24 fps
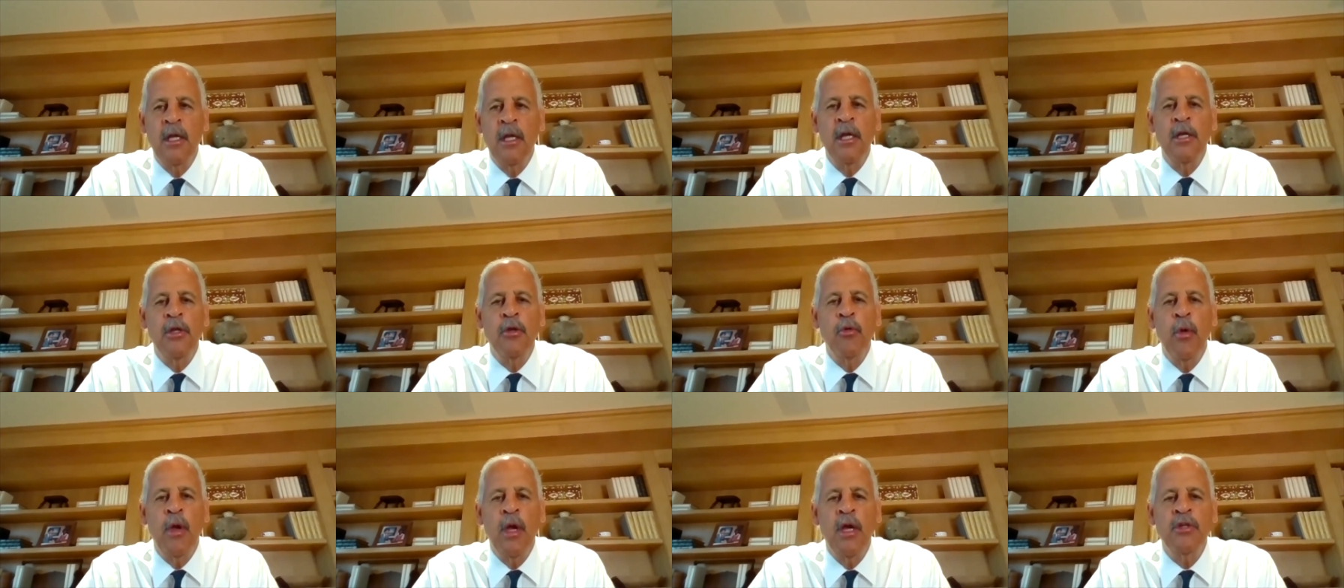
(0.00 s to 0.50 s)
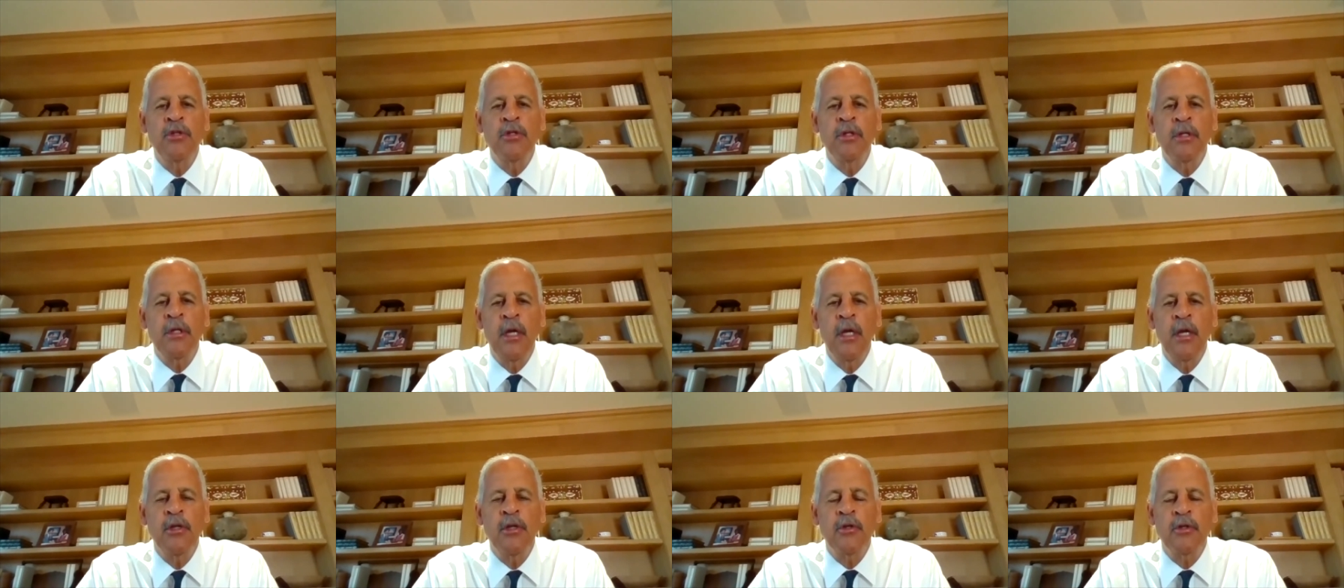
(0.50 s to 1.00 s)
Can you
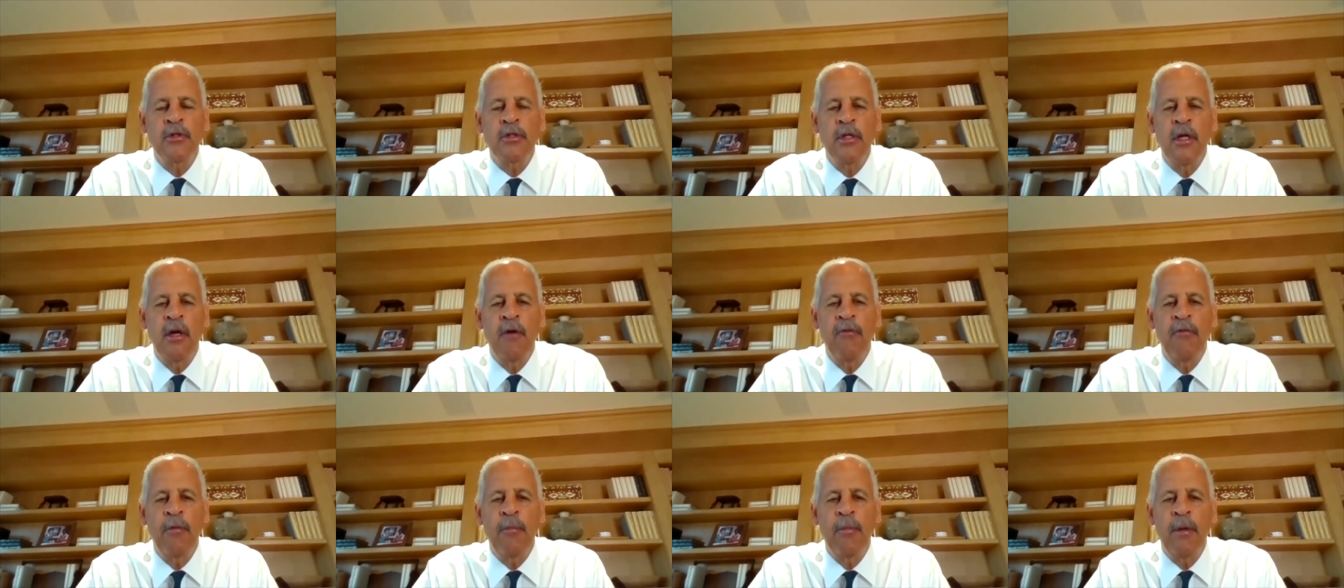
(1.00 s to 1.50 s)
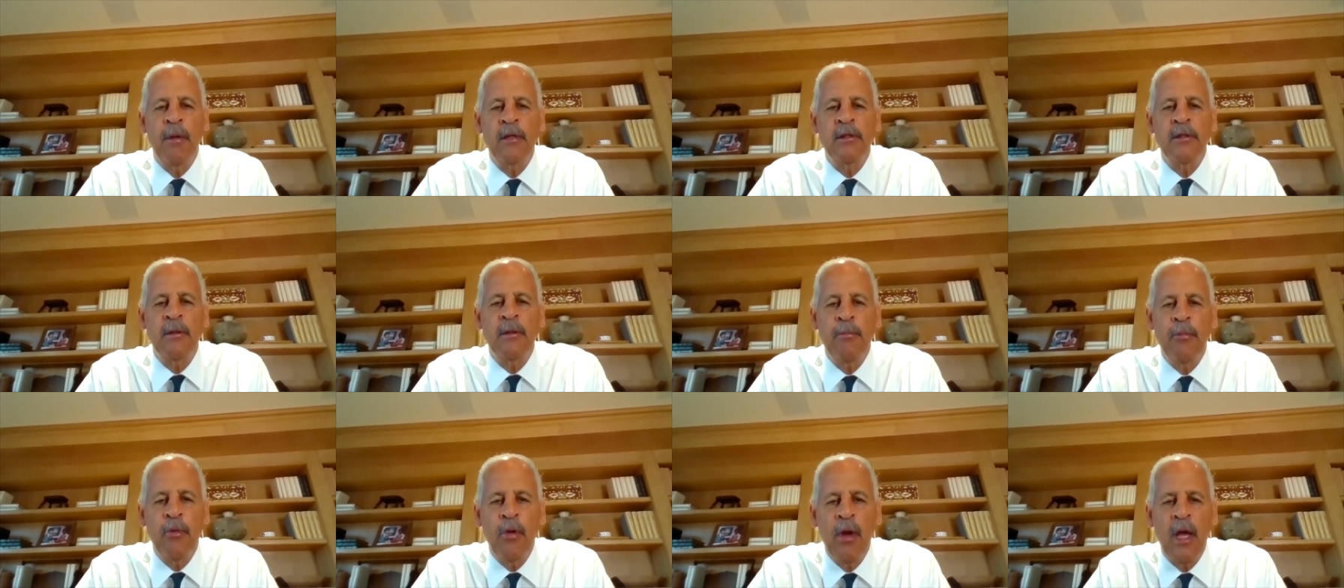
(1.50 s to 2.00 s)
educate yourself
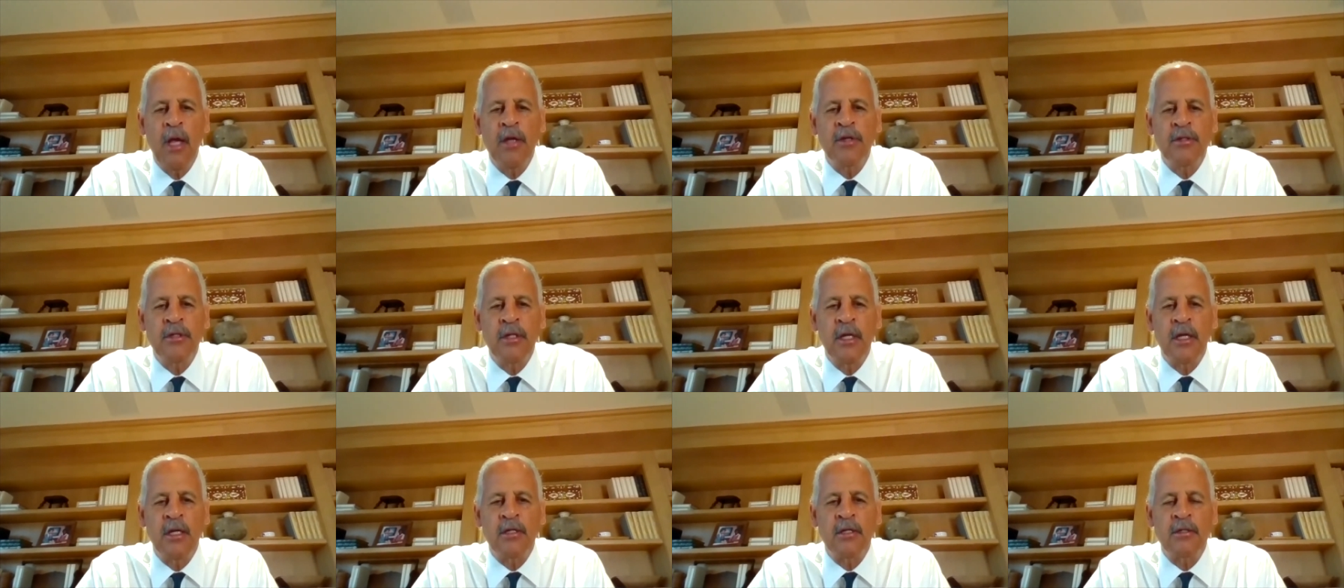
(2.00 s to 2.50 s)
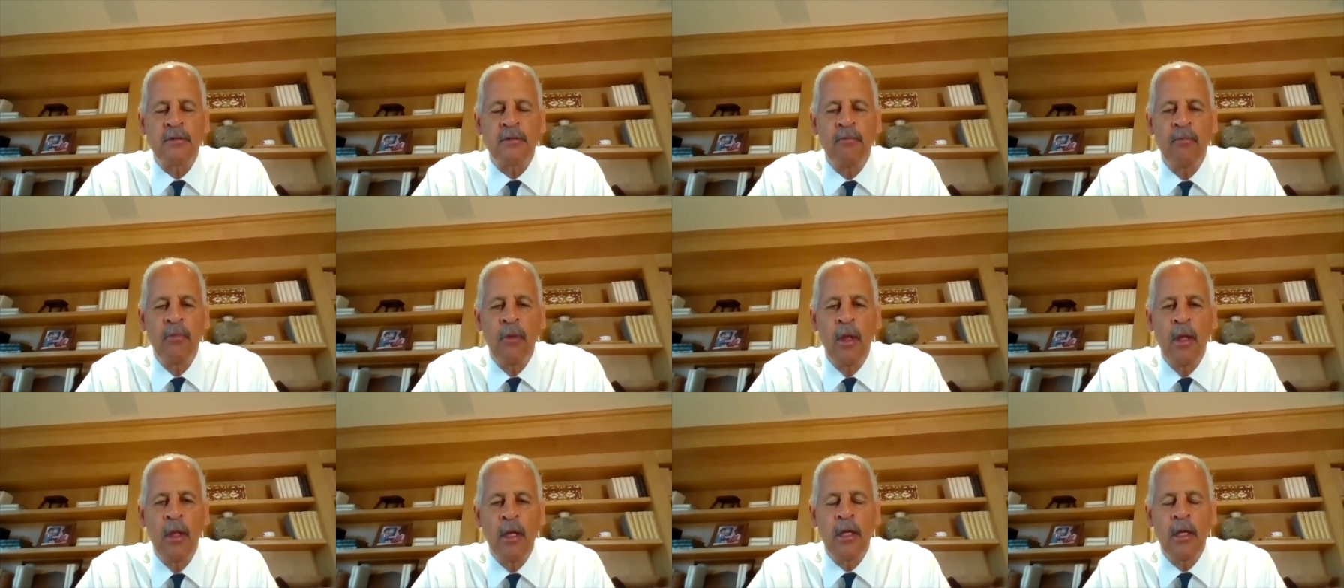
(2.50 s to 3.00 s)
about the process?